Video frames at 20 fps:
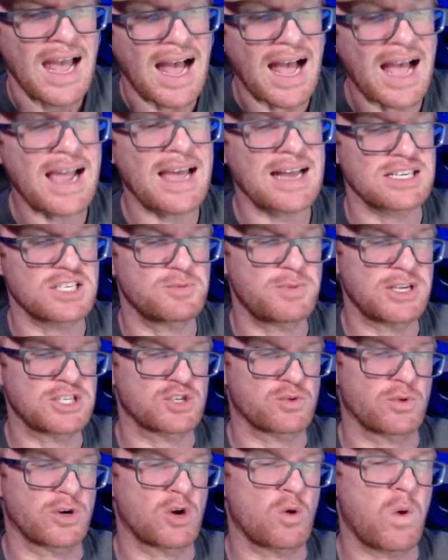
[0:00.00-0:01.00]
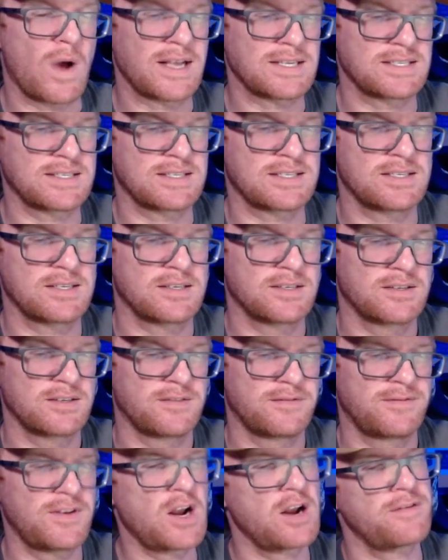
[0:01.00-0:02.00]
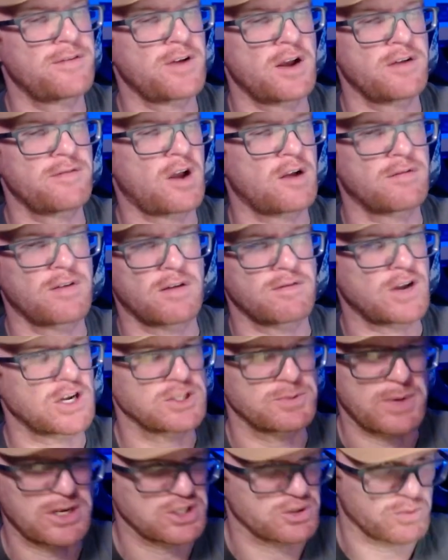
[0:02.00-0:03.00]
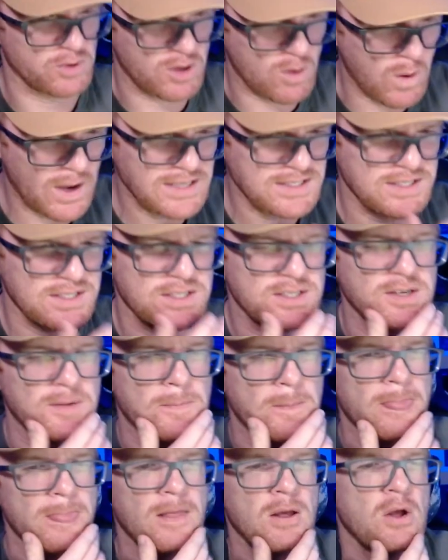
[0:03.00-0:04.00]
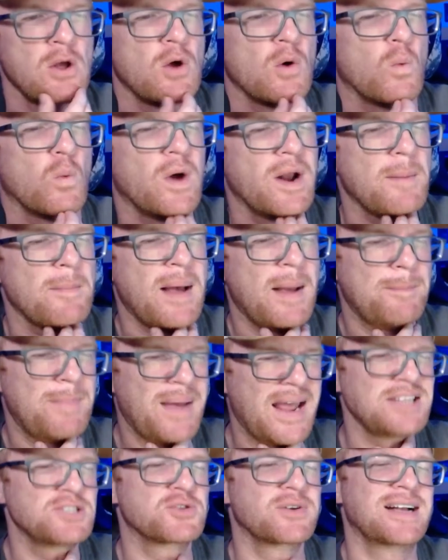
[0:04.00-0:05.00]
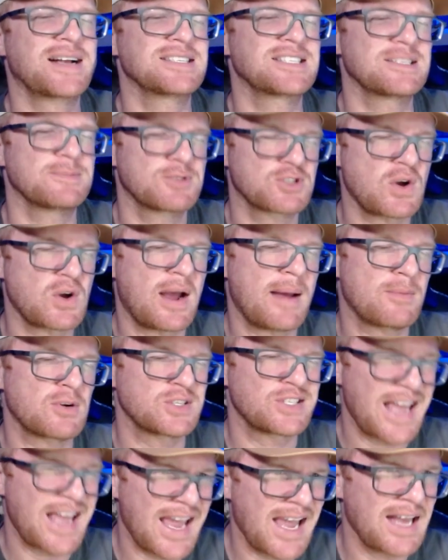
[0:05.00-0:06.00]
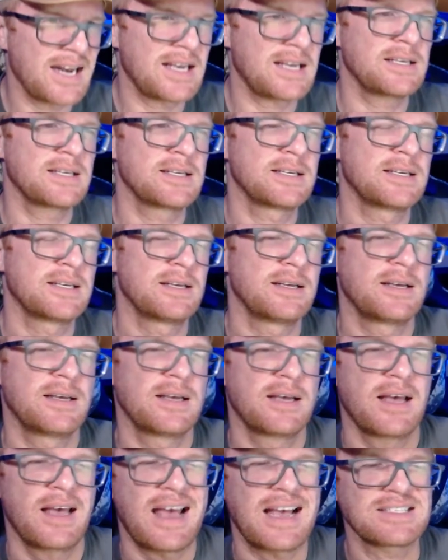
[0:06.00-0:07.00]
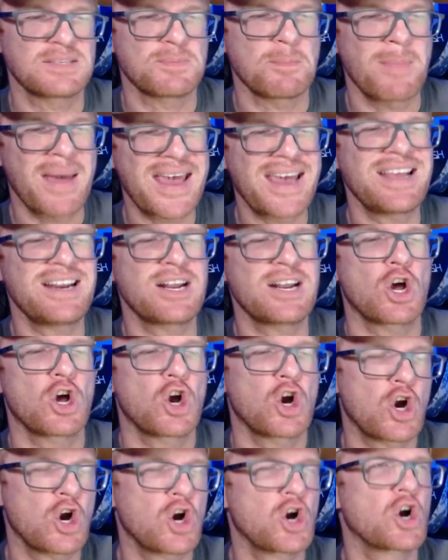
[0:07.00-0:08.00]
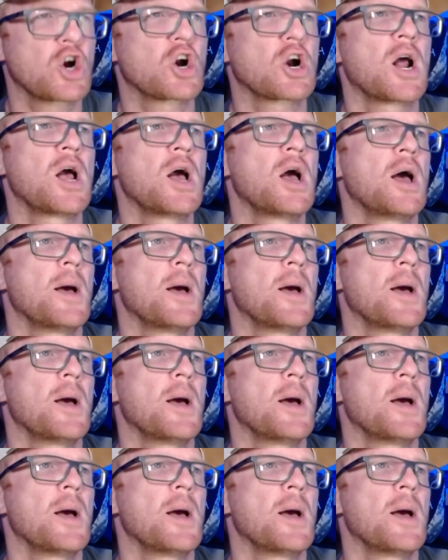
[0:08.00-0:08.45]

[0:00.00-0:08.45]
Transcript: I got a special request. Very, very, very, very, very special request. One of my Patreon subscribers, Hannah, has made her